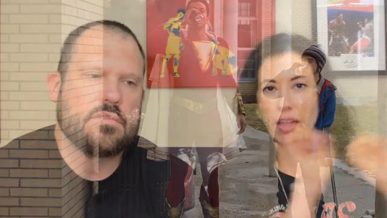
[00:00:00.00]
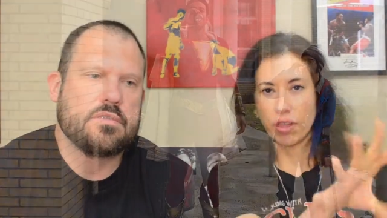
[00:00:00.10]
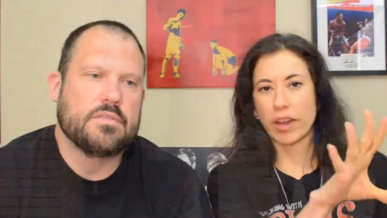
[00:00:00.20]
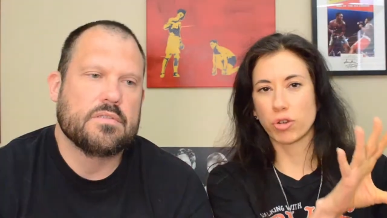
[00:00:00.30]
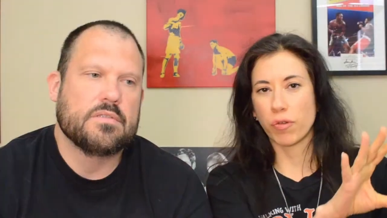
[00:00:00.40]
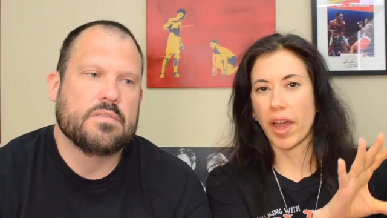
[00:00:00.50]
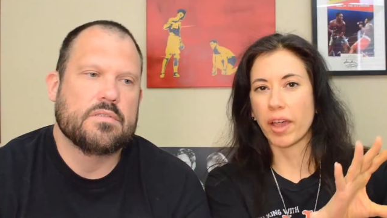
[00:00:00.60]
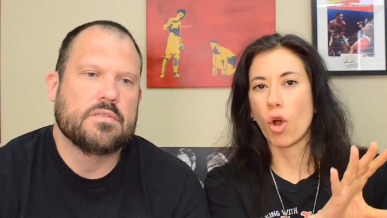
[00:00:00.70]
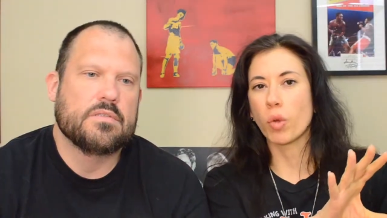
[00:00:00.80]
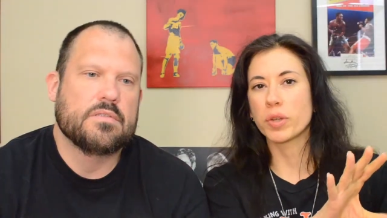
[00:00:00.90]
Speaker 1: electrify a
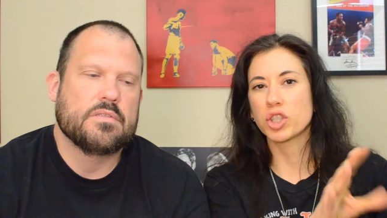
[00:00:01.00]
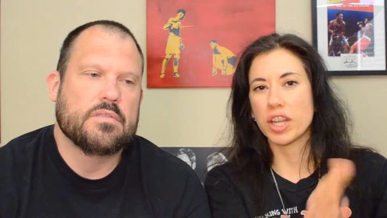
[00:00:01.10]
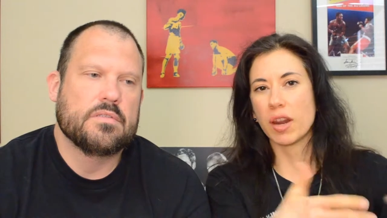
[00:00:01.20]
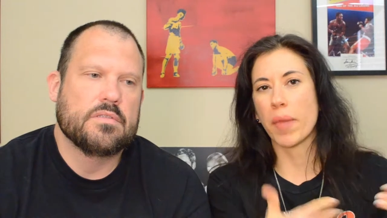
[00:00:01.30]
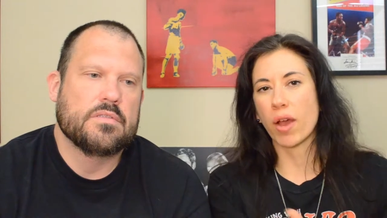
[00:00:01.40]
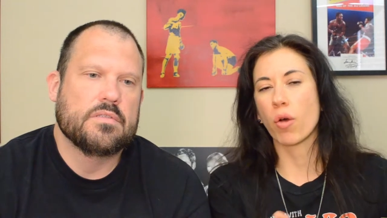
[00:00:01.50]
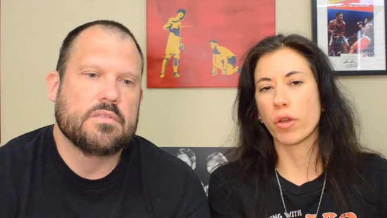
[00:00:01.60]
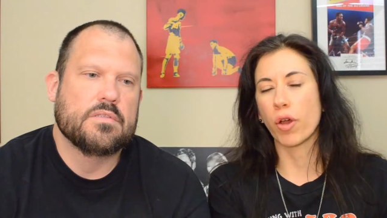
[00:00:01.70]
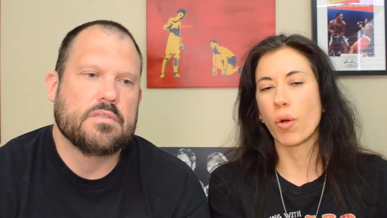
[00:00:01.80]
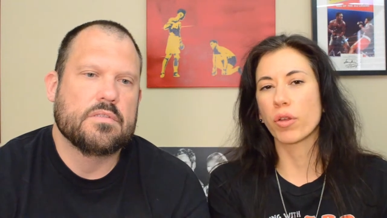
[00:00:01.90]
Coke machine and make all the
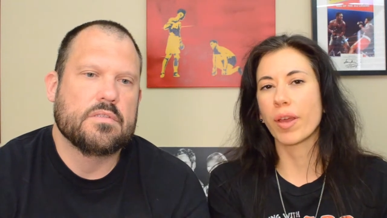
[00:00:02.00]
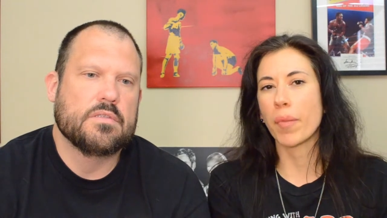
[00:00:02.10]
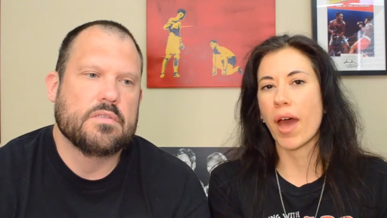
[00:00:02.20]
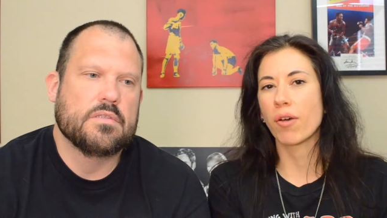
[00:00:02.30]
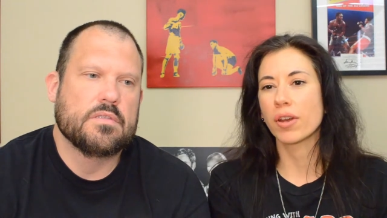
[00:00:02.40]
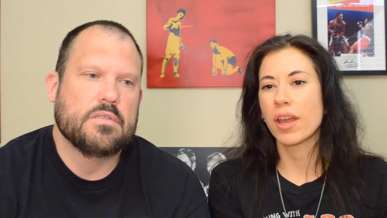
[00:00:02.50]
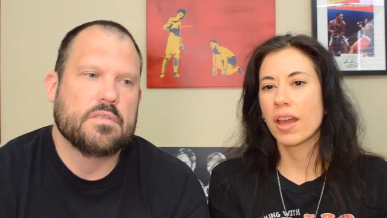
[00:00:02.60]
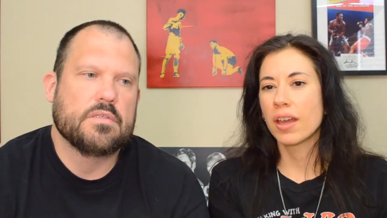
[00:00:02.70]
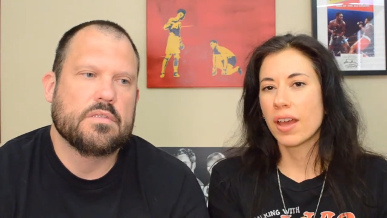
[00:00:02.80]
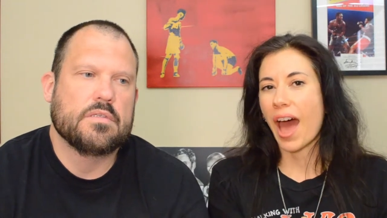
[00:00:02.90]
Cokes come out,
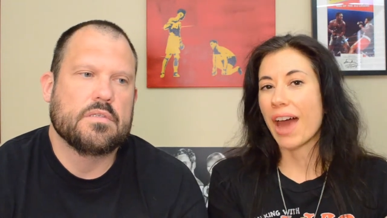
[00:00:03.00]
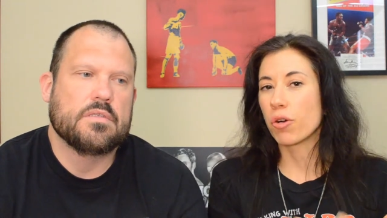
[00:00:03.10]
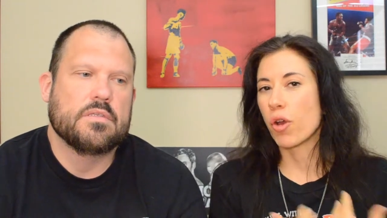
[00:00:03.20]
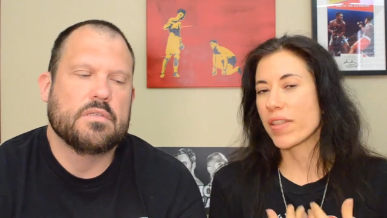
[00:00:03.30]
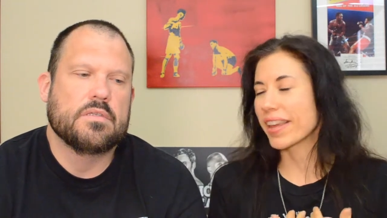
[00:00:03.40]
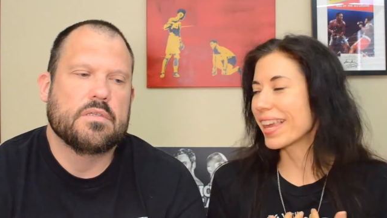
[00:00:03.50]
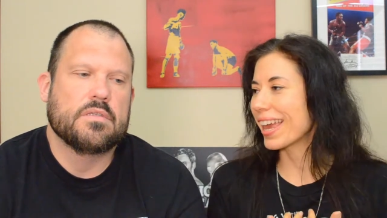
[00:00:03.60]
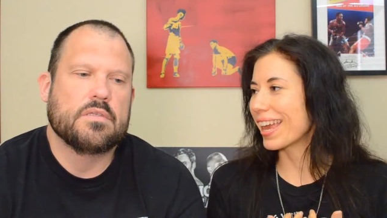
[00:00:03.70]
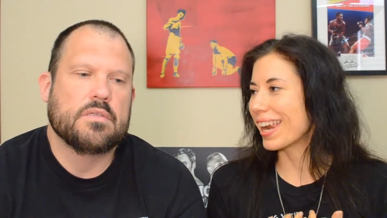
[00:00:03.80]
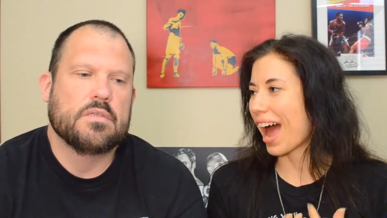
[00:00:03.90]
I don't know, as a
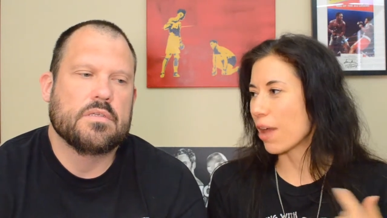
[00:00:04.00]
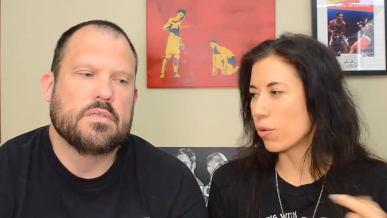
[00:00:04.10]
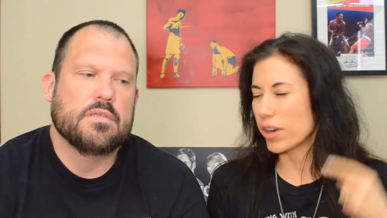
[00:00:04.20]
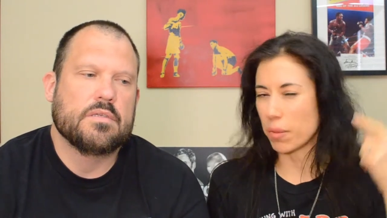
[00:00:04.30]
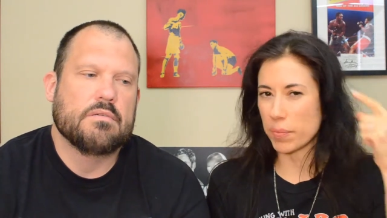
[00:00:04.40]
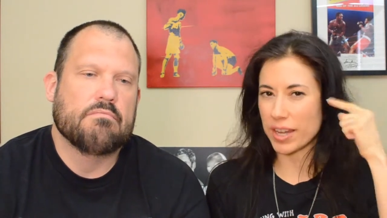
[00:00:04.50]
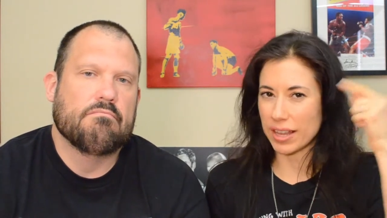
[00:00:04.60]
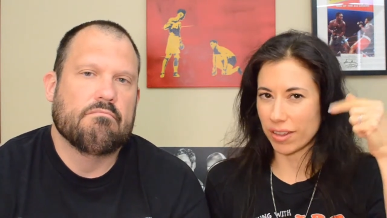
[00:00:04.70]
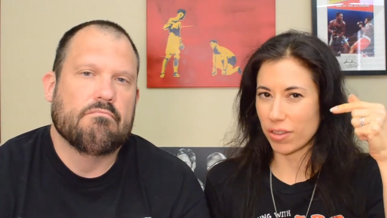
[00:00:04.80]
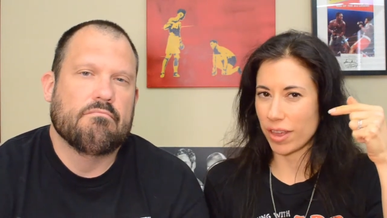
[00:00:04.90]
kid, I wouldn't
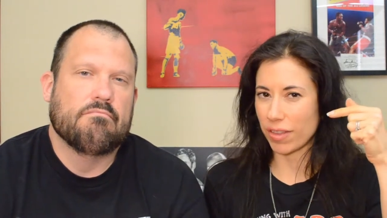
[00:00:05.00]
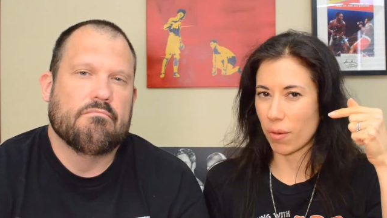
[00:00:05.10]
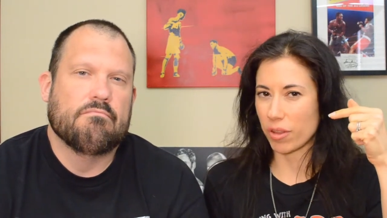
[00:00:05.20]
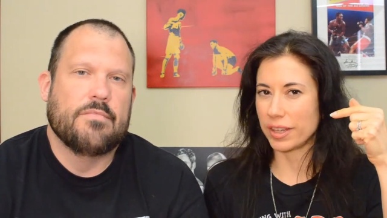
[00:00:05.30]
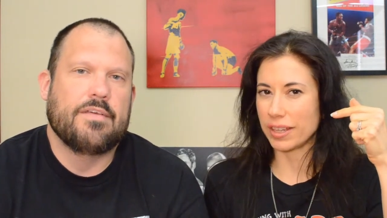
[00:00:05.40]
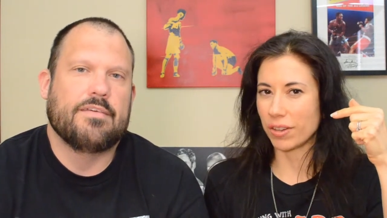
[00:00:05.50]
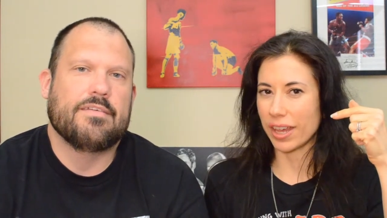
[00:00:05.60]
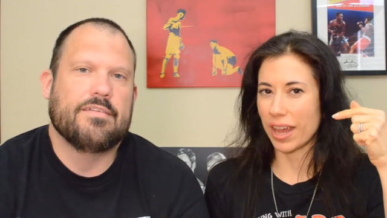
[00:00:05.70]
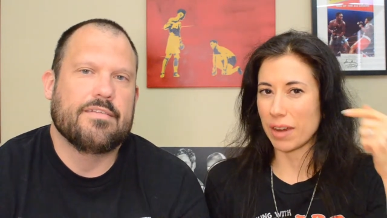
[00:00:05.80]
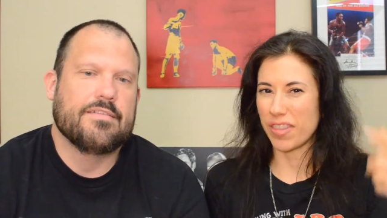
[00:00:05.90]
immediately think that was
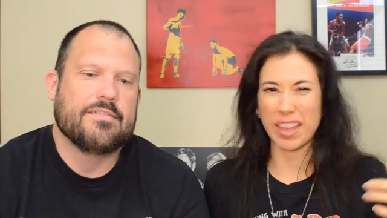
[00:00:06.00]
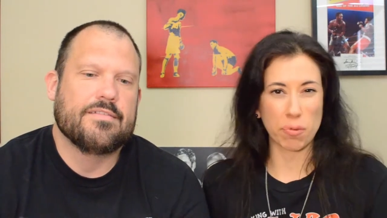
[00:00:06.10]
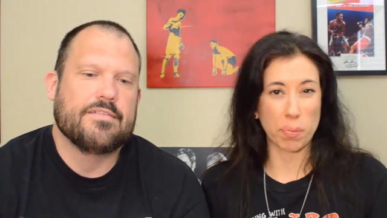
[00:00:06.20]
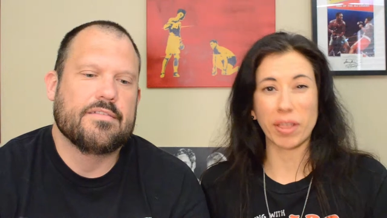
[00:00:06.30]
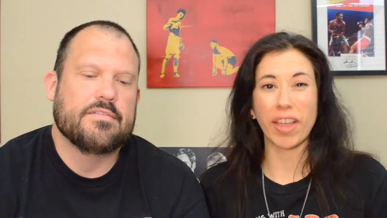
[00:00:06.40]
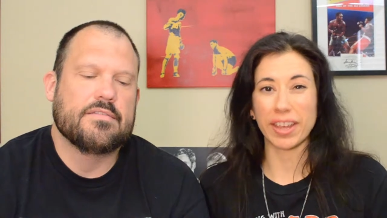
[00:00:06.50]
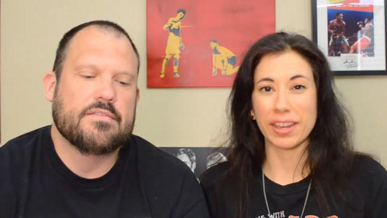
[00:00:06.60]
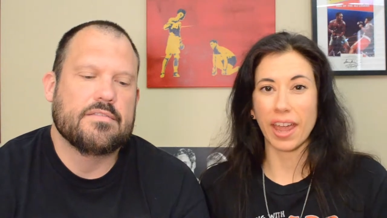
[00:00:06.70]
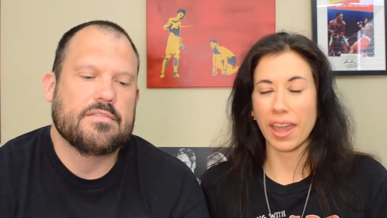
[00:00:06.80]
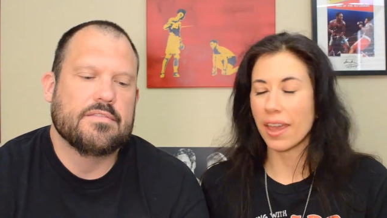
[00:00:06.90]
stealing. I'd think it was my lucky
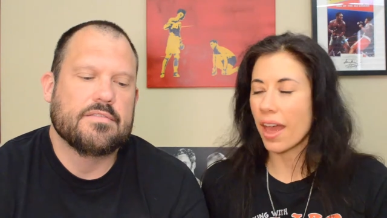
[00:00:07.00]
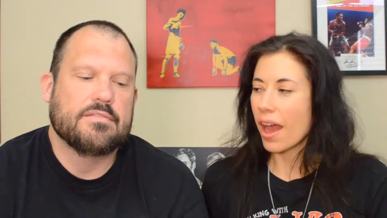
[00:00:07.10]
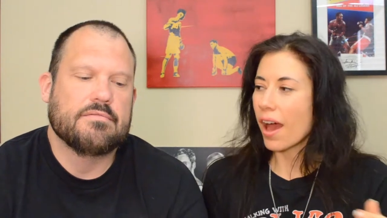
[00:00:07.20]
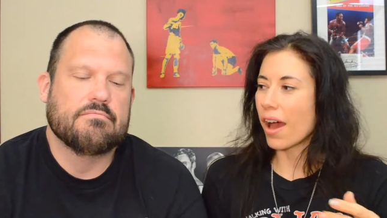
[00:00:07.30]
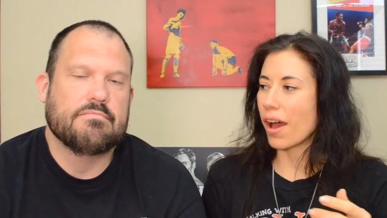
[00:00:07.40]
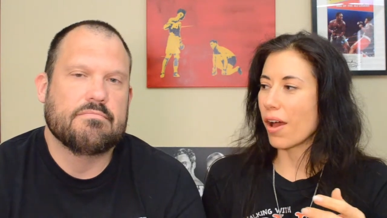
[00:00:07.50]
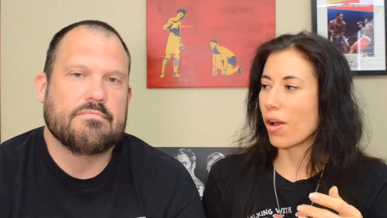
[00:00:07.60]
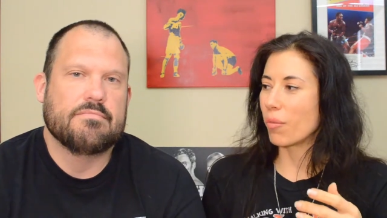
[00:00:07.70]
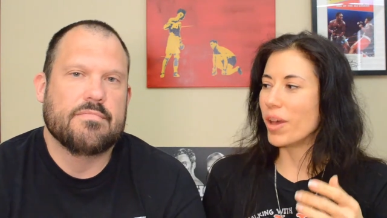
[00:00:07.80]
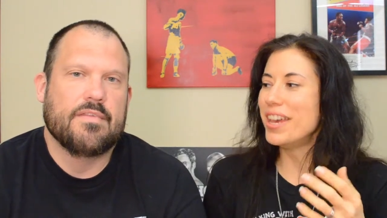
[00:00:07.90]
day.
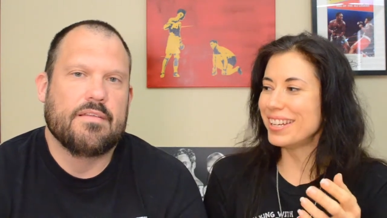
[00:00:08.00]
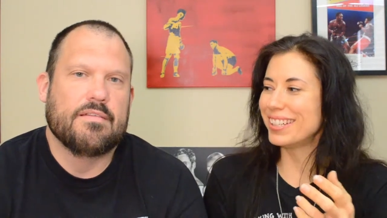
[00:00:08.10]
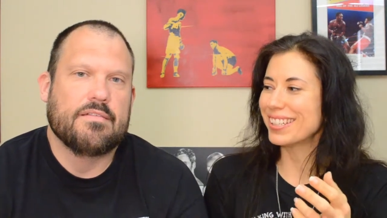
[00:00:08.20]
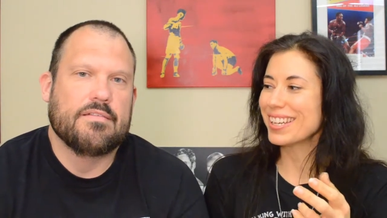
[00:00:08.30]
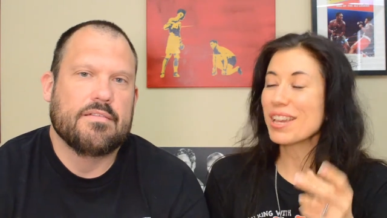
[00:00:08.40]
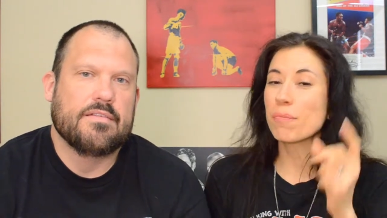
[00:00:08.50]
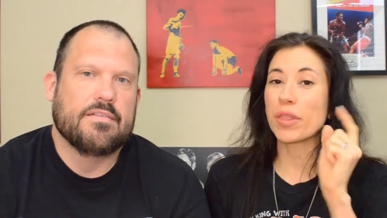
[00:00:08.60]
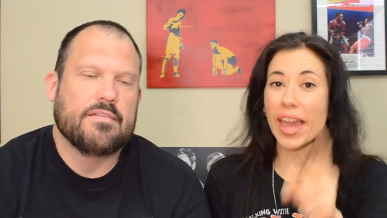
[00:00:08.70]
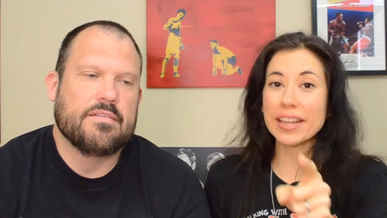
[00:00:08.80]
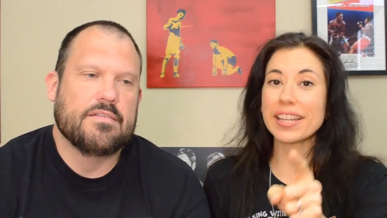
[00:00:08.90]
Um, but
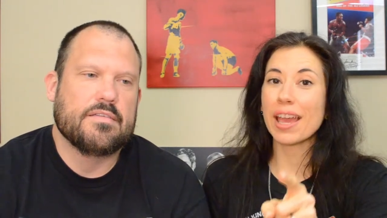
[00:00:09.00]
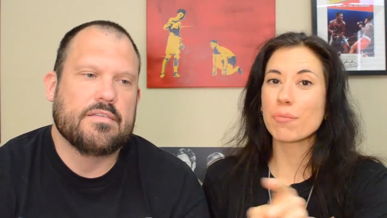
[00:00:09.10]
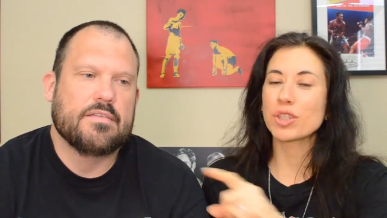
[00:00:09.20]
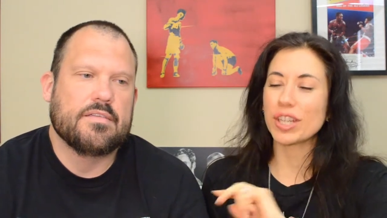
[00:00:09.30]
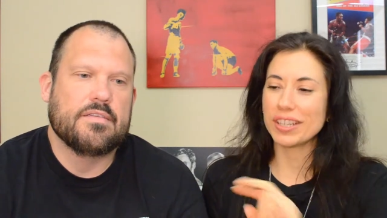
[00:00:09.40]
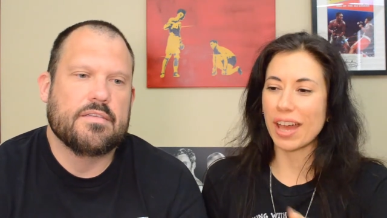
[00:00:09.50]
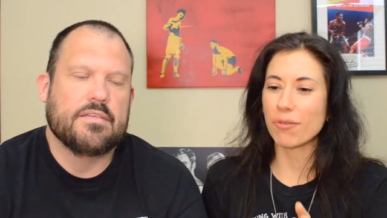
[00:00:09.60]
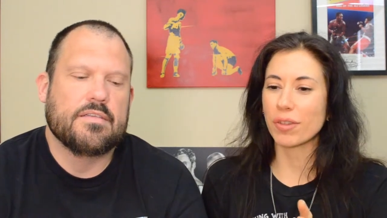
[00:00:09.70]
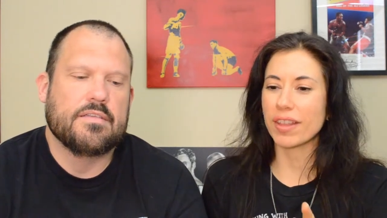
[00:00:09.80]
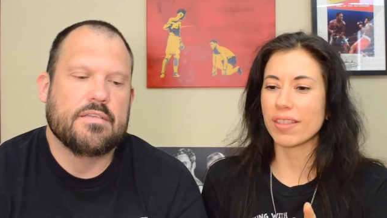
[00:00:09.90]
the A T M machine,
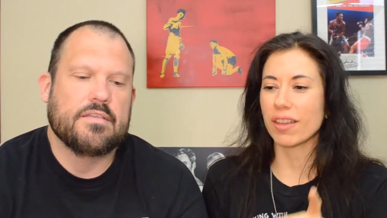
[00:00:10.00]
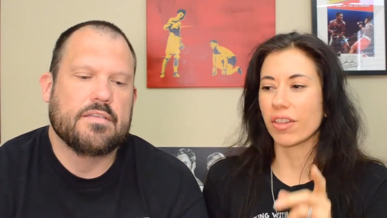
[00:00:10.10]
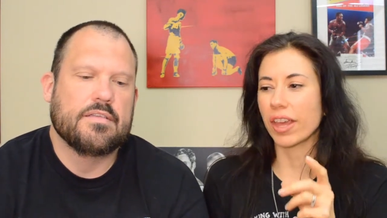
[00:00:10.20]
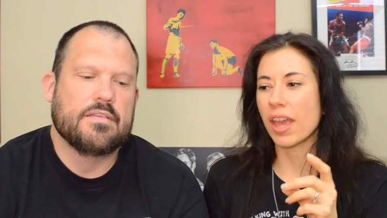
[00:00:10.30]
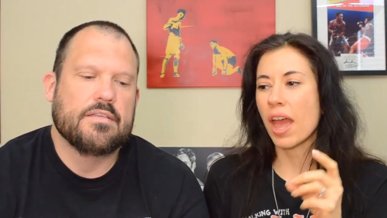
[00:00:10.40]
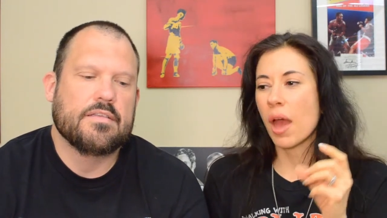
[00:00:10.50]
definitely stealing.